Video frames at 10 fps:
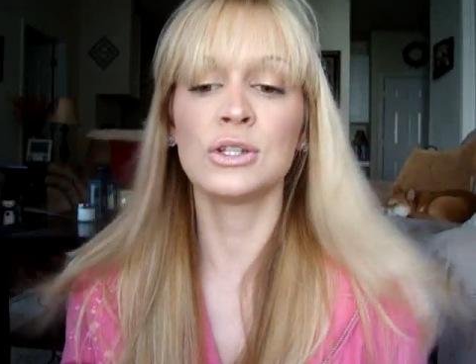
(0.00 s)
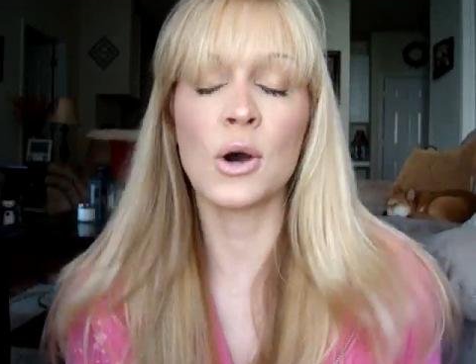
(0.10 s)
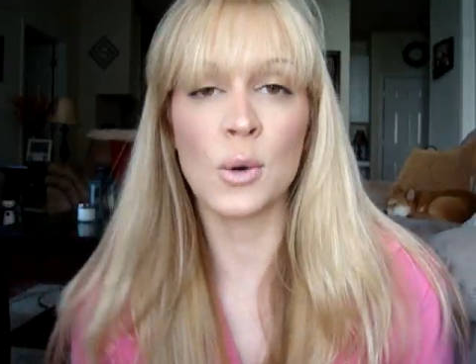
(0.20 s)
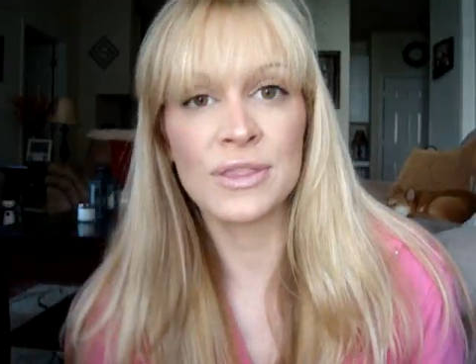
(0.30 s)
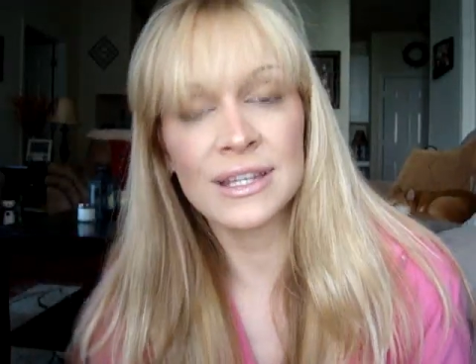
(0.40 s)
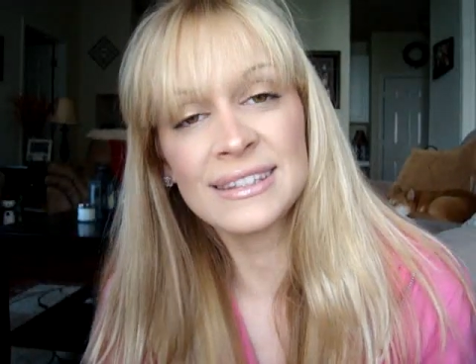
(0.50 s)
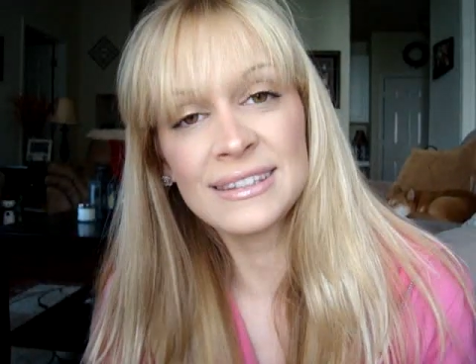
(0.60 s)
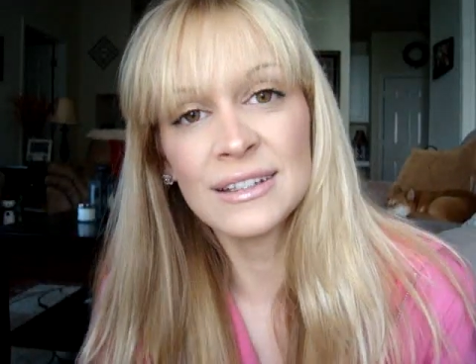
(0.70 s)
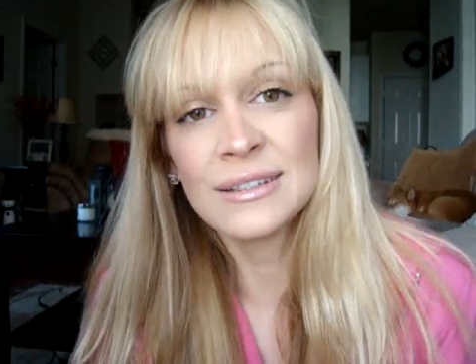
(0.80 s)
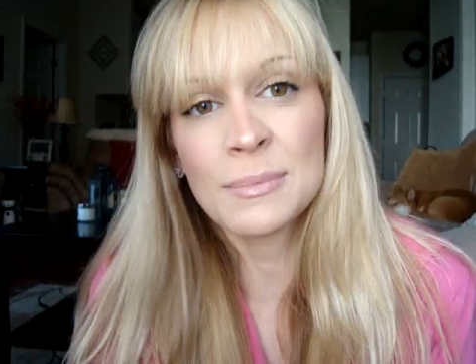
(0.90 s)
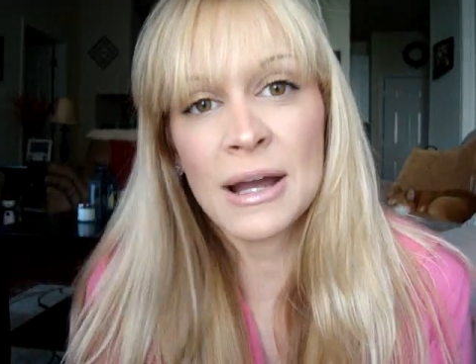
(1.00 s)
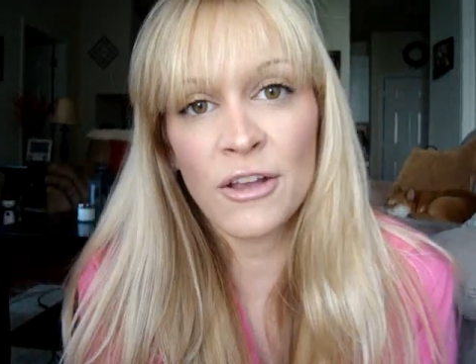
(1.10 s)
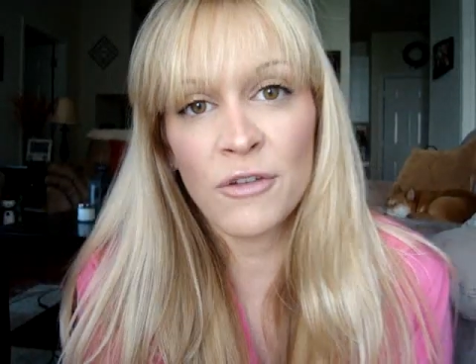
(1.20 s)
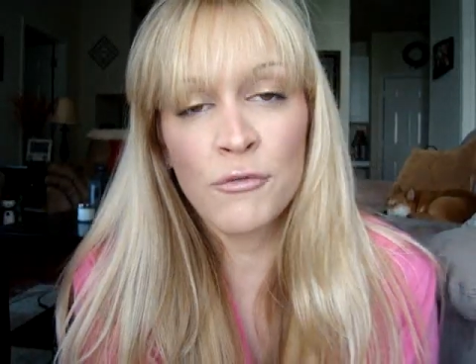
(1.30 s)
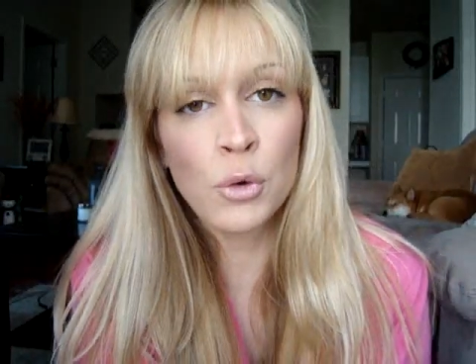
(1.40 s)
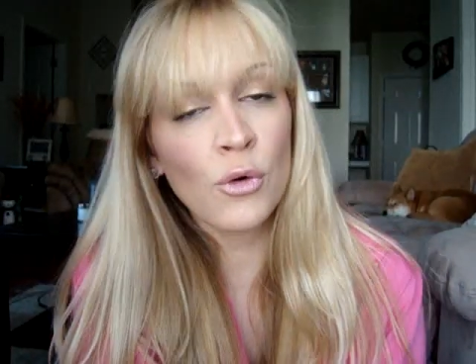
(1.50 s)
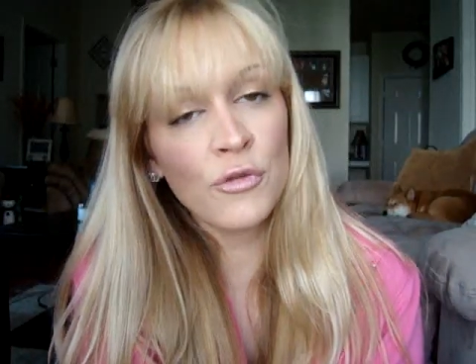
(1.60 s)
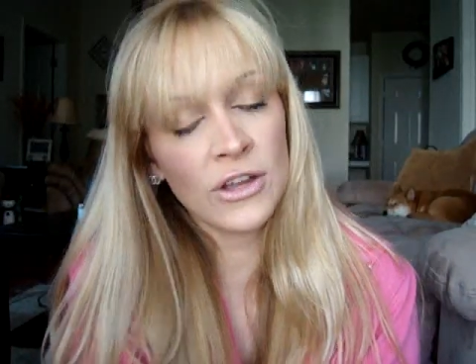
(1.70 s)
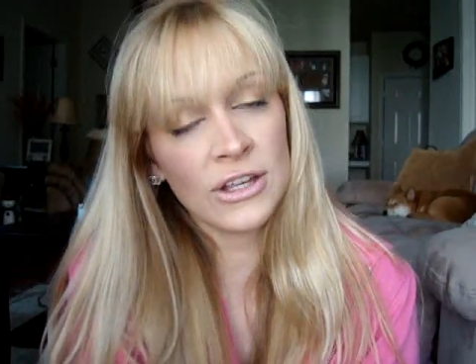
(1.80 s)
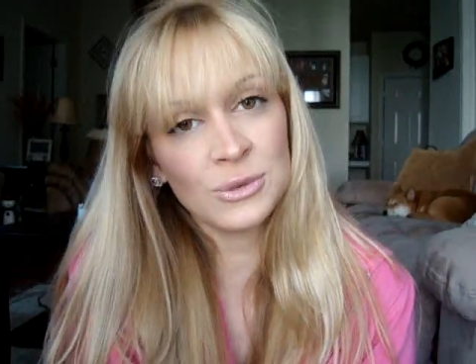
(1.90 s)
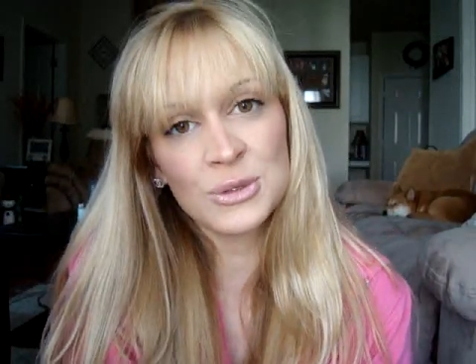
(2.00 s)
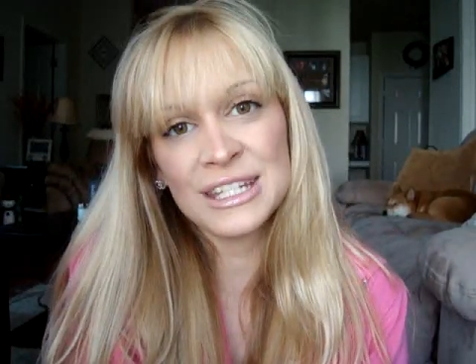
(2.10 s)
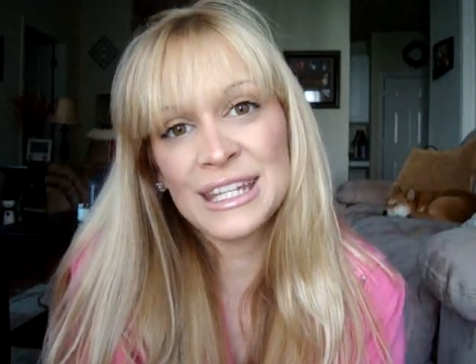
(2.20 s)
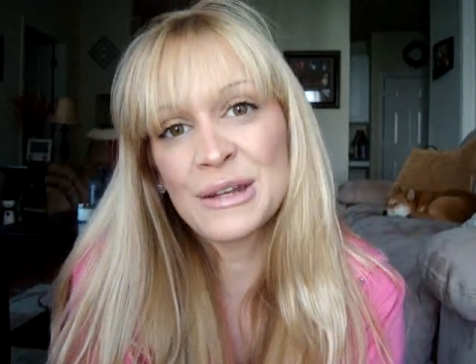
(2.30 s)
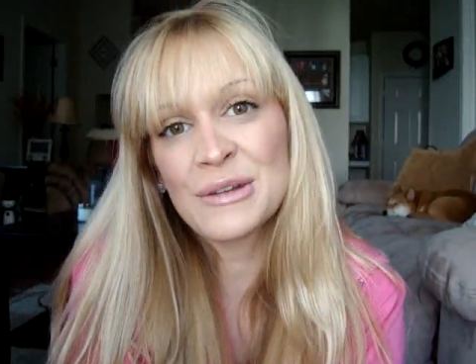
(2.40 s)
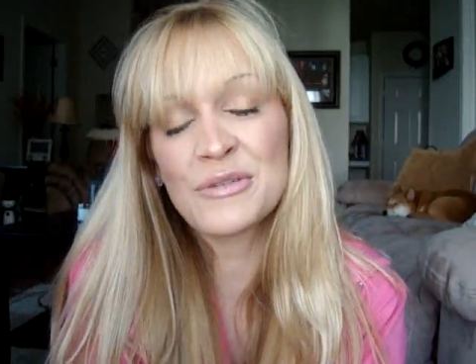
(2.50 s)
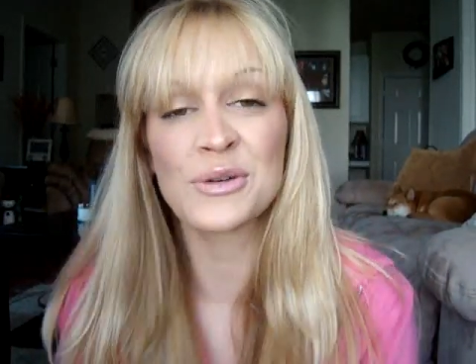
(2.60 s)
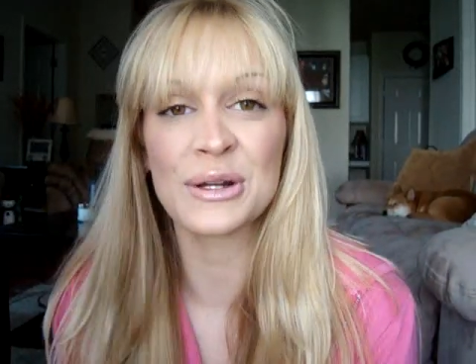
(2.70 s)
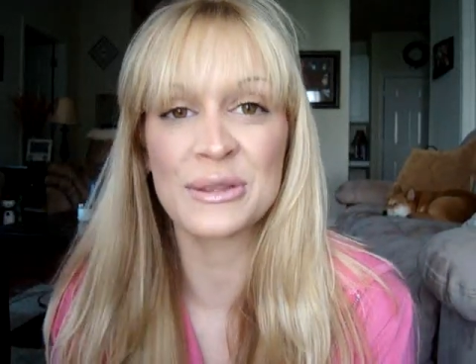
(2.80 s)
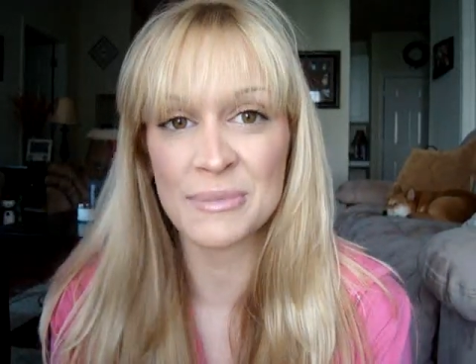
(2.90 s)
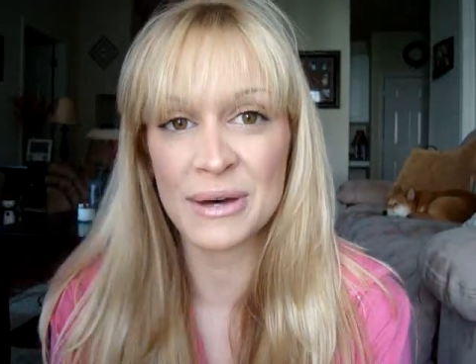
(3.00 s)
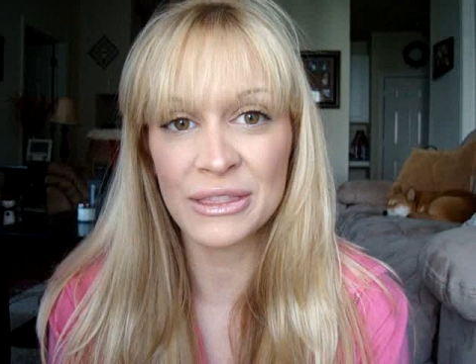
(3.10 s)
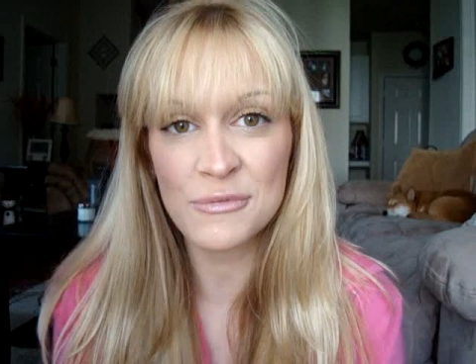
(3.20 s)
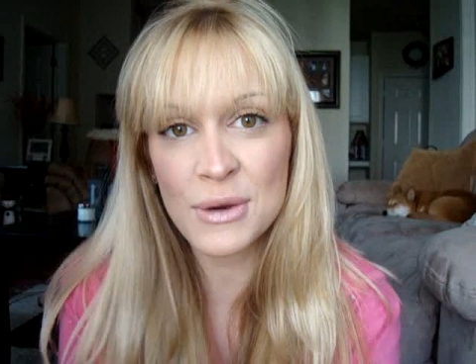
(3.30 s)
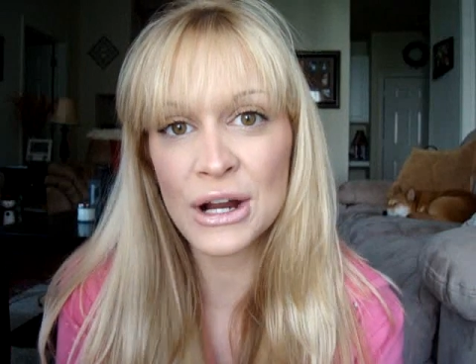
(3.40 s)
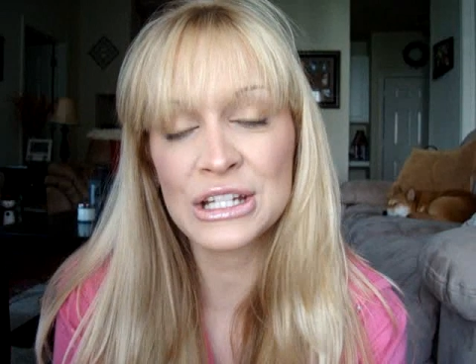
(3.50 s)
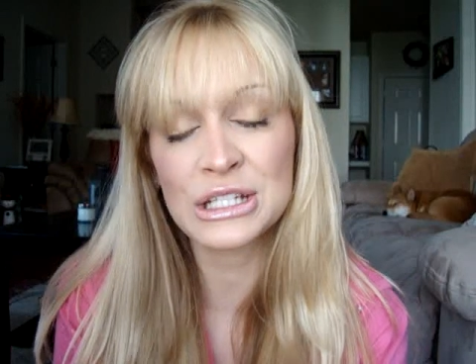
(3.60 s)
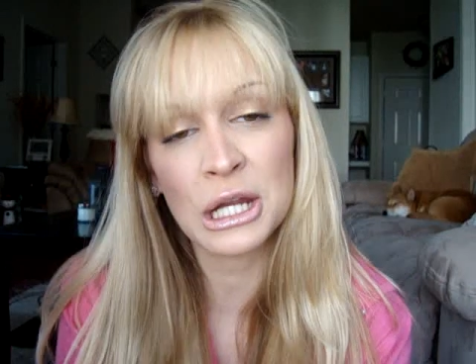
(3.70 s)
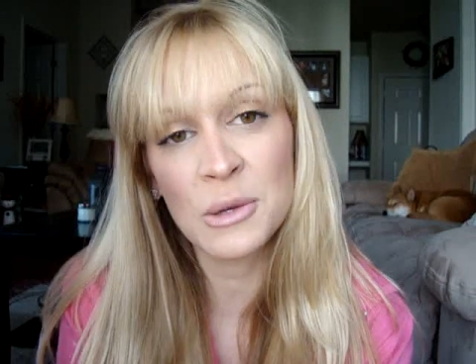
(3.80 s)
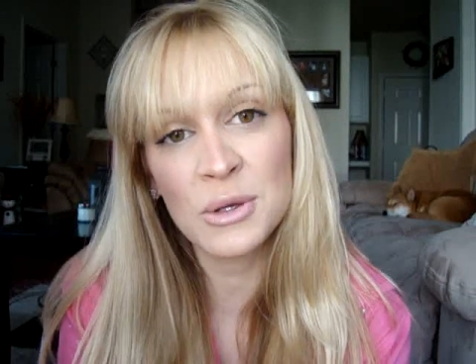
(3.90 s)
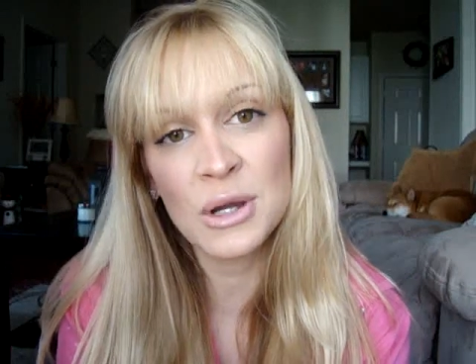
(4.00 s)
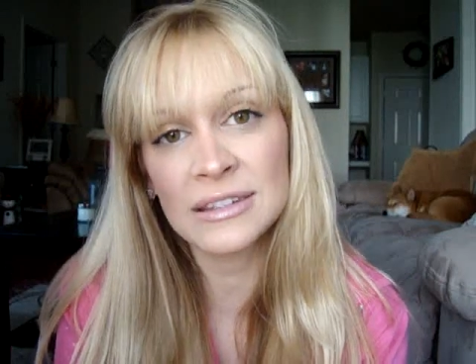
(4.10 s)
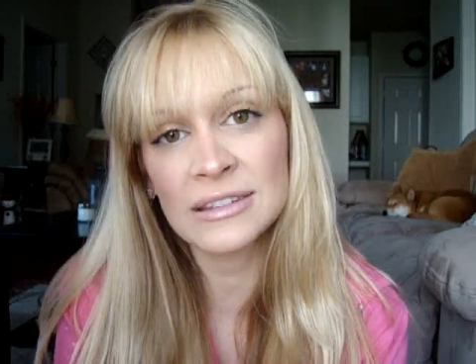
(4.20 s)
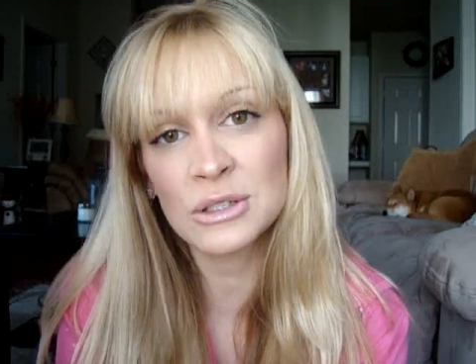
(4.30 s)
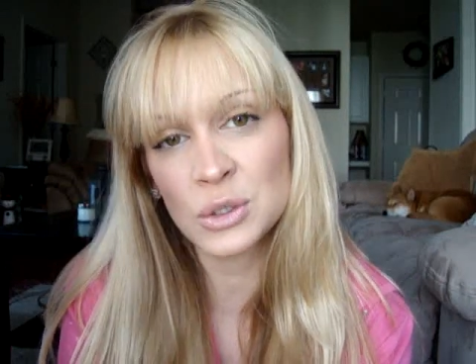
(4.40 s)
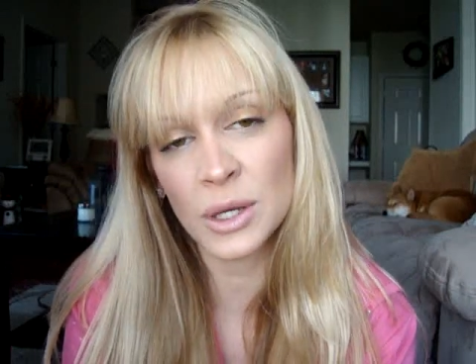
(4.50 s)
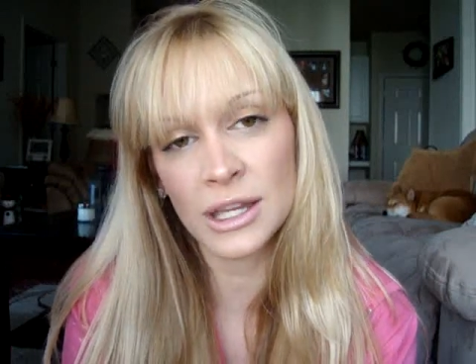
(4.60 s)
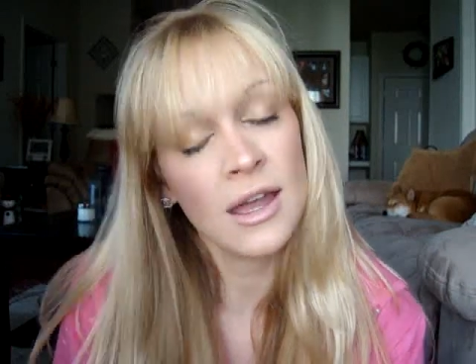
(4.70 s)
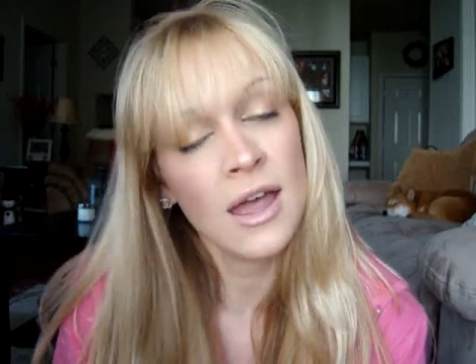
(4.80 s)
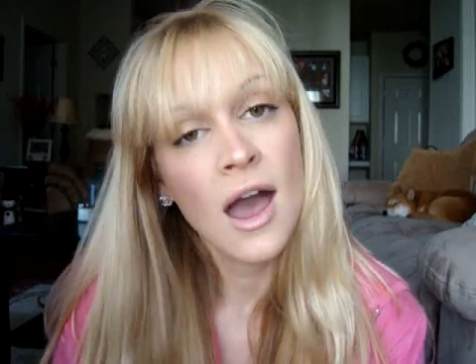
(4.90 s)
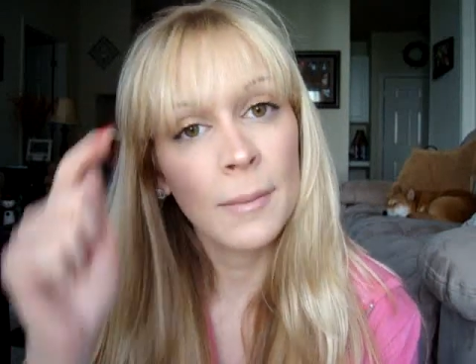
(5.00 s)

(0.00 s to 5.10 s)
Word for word: So this is my full face routine for the month of March. I hope you guys enjoyed.